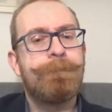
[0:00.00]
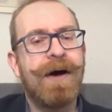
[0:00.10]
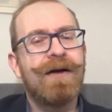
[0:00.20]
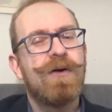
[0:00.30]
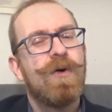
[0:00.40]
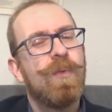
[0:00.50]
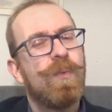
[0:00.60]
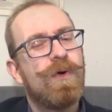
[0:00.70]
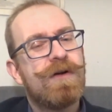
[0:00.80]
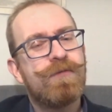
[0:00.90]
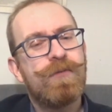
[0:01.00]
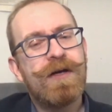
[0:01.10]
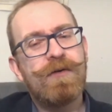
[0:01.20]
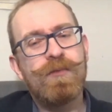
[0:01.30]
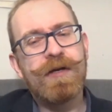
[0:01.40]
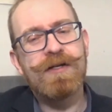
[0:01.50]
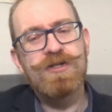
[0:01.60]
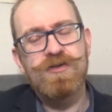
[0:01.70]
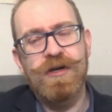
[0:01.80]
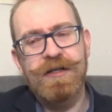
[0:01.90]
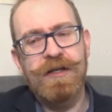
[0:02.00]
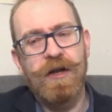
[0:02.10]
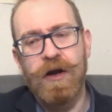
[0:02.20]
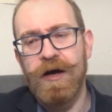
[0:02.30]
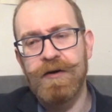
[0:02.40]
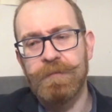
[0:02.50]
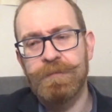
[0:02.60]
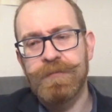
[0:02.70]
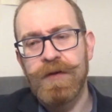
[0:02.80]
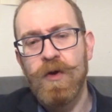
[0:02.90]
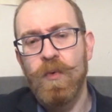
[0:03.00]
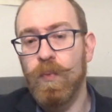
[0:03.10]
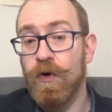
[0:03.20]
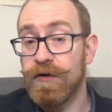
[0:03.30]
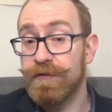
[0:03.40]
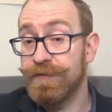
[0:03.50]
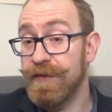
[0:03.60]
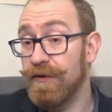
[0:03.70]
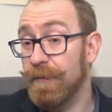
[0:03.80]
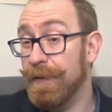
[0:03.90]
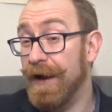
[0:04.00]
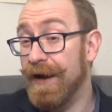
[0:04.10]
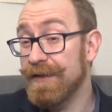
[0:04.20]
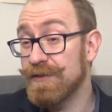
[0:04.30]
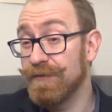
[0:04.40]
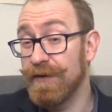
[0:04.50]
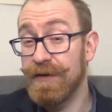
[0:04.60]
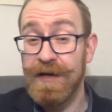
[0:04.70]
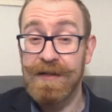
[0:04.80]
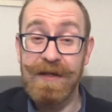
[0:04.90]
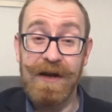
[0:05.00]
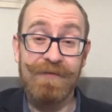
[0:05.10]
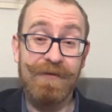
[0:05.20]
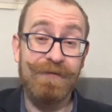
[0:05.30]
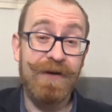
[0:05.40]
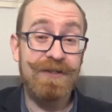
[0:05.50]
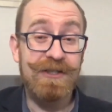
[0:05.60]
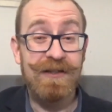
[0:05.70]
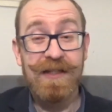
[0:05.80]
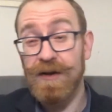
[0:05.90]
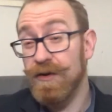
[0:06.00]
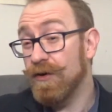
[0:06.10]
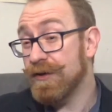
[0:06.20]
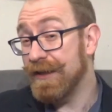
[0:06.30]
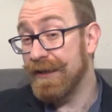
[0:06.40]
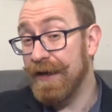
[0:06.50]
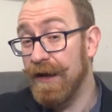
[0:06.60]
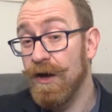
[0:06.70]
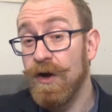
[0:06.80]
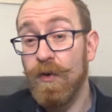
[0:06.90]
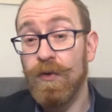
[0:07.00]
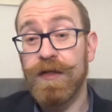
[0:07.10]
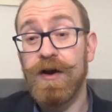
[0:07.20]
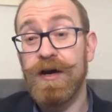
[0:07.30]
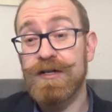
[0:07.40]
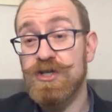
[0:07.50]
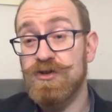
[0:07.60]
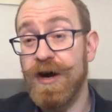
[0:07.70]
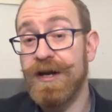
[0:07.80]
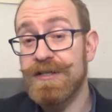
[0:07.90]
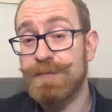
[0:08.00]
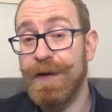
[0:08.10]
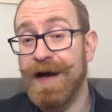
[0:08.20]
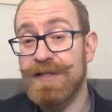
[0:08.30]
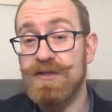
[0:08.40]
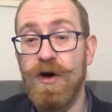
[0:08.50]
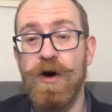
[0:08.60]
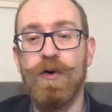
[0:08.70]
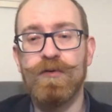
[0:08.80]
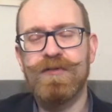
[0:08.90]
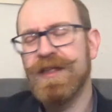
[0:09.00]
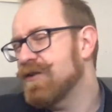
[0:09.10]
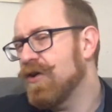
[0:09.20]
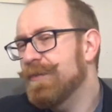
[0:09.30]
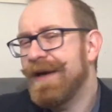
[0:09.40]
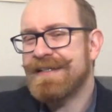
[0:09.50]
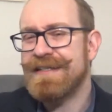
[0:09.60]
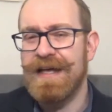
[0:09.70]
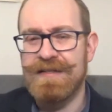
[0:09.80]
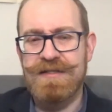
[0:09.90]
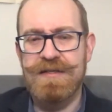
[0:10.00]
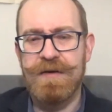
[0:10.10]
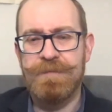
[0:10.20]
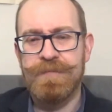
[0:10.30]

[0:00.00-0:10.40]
But what if we are reconstructing an item? What if there are parts of it that have a function that are not clear, or there are extraneous parts or holes that don't make sense?